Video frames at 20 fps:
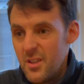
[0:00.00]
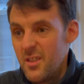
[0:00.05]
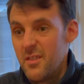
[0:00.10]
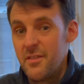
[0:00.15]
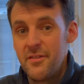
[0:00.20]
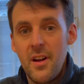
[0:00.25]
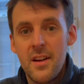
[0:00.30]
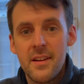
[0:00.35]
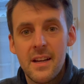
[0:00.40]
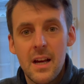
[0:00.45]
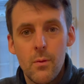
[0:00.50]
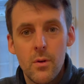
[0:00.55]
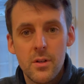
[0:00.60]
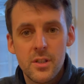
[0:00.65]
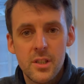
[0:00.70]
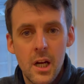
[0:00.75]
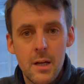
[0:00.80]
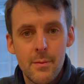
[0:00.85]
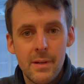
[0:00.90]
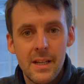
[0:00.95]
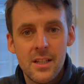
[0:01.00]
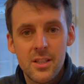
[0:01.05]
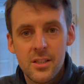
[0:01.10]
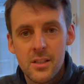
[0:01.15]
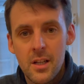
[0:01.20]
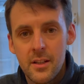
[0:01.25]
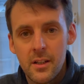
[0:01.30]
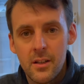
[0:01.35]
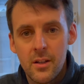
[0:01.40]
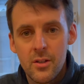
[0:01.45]
find out what time it is in
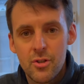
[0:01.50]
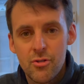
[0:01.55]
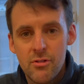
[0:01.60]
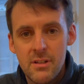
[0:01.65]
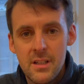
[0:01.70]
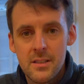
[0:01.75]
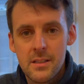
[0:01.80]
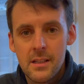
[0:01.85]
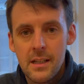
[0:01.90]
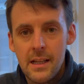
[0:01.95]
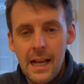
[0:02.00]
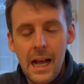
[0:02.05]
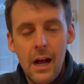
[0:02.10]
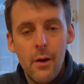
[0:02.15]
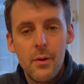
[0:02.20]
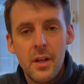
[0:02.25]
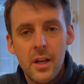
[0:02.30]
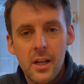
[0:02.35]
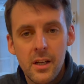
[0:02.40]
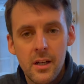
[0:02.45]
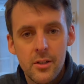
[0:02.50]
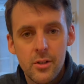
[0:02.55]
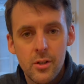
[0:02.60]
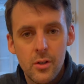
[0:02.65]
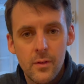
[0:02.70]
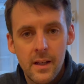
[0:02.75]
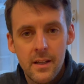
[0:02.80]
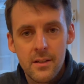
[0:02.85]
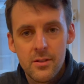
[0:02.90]
other countries. How are you going to do that?